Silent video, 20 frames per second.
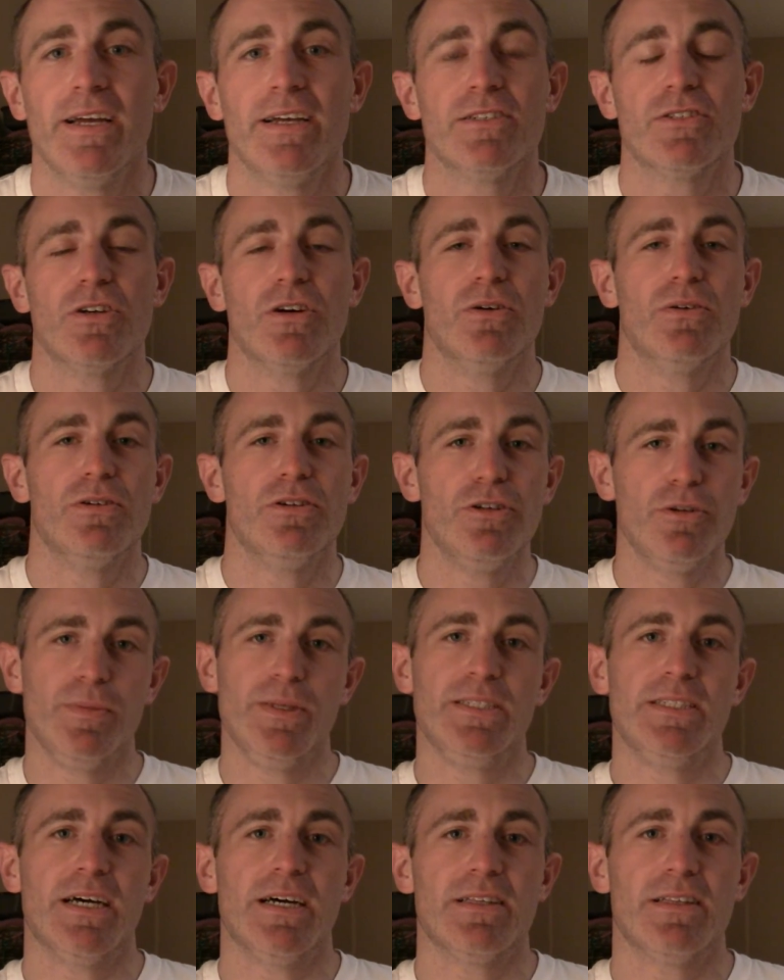So
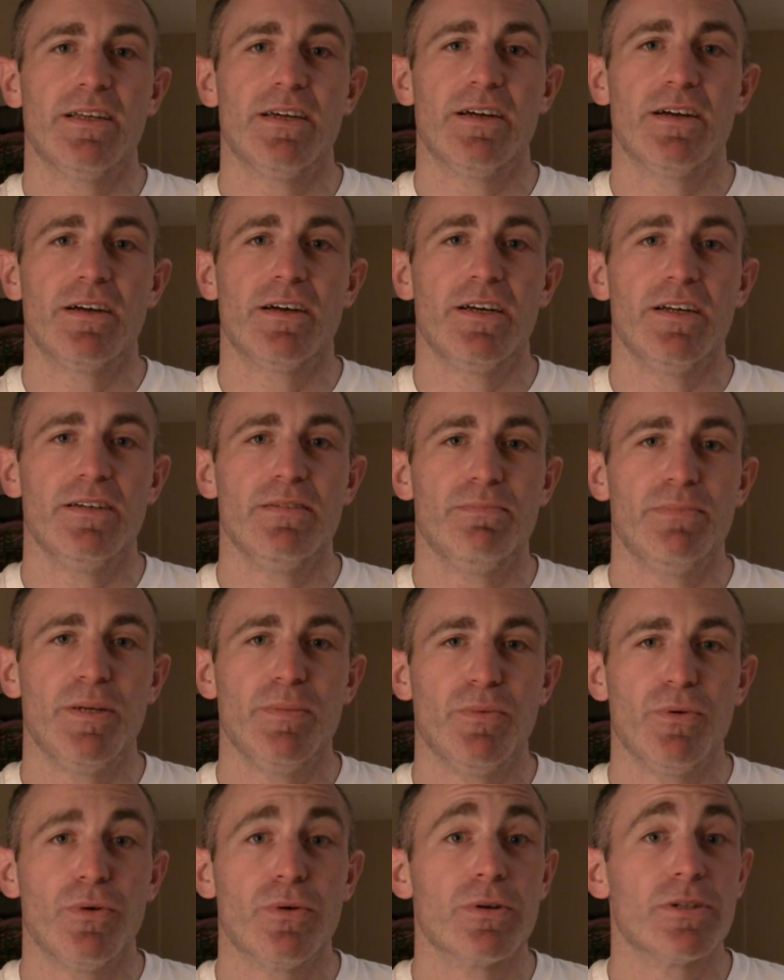newbies out there and
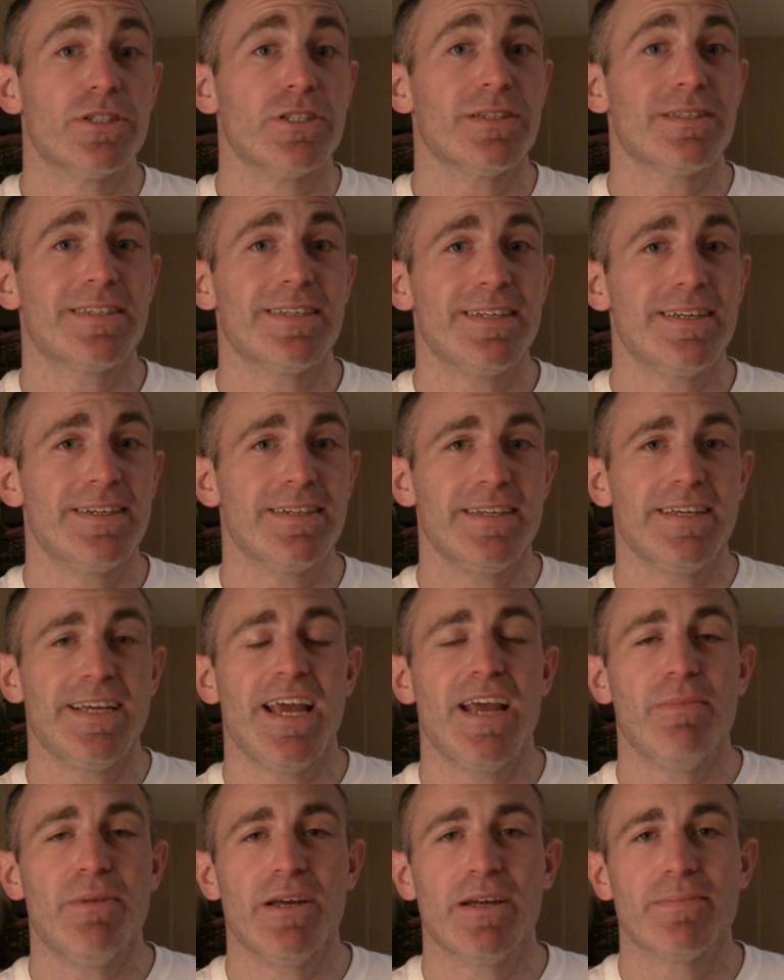people who are just getting into
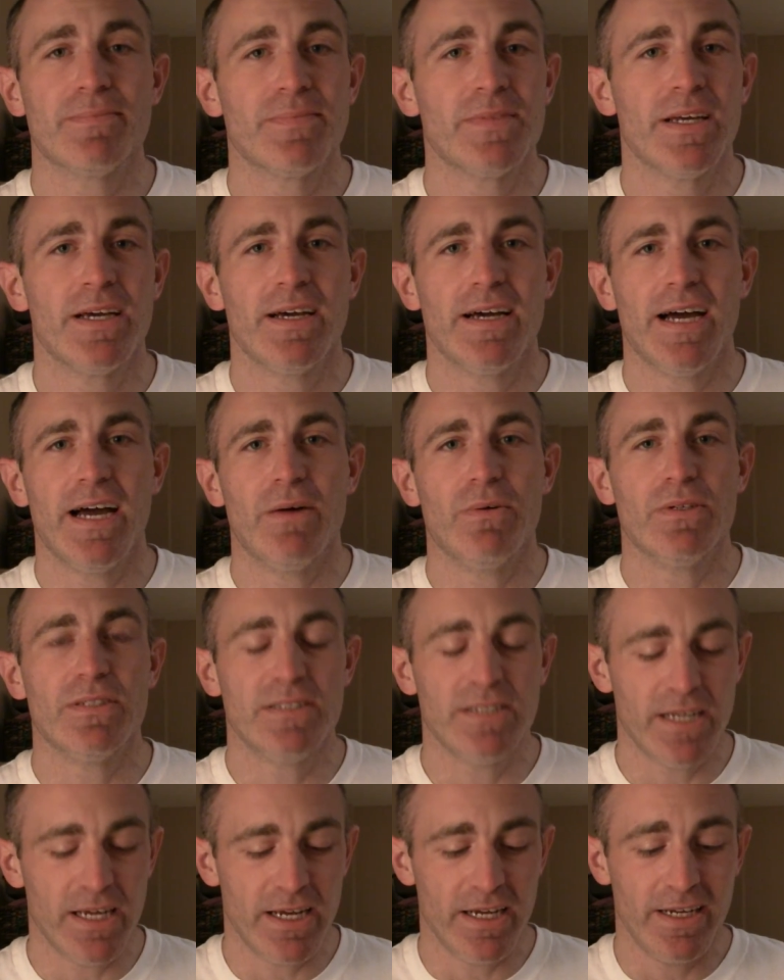gaming, I would
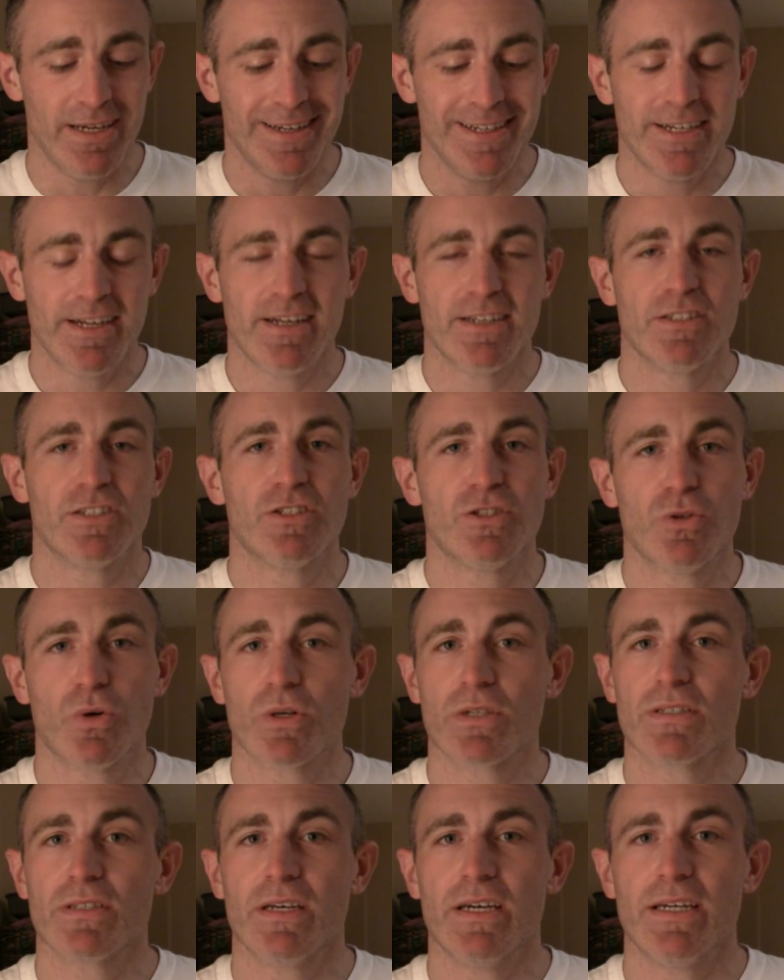say
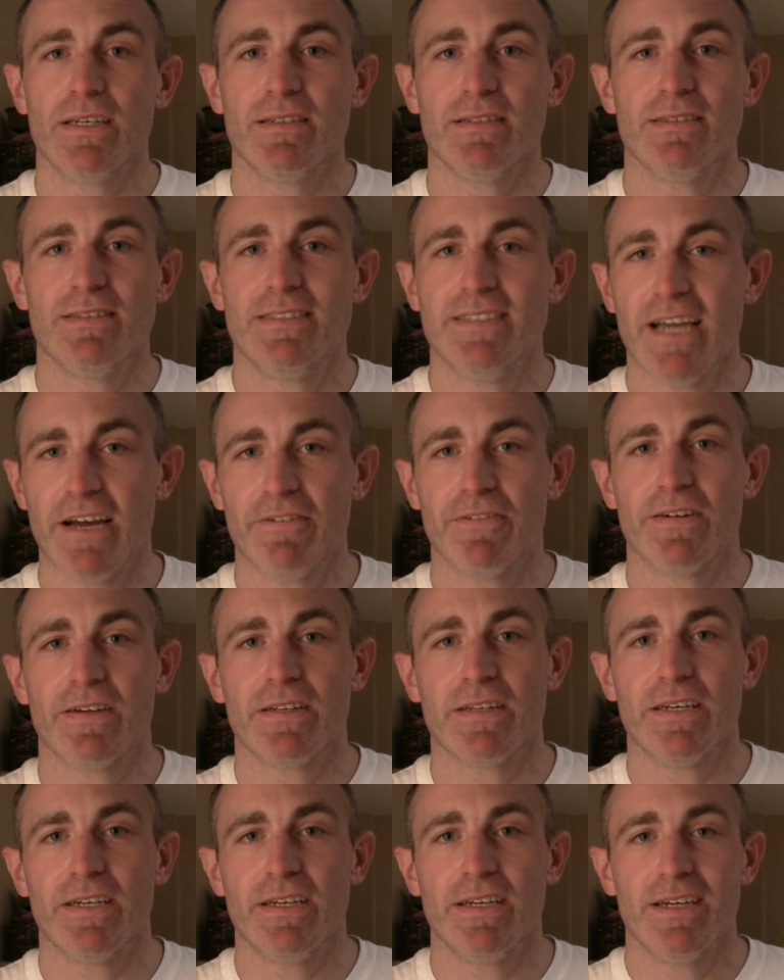Torchlight,
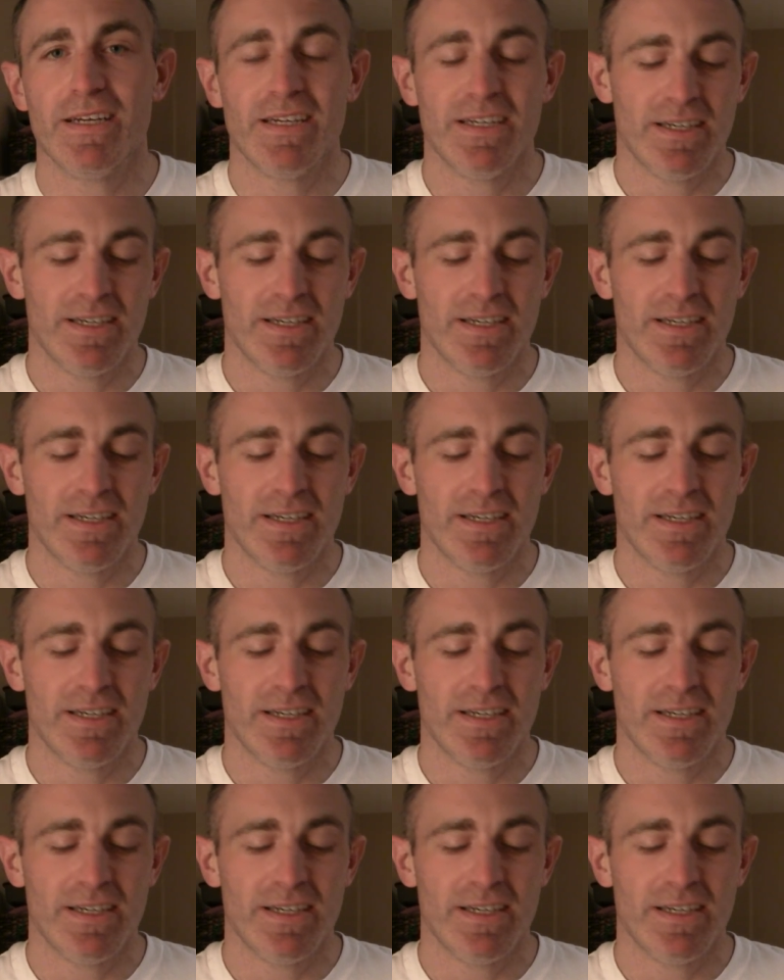definitely.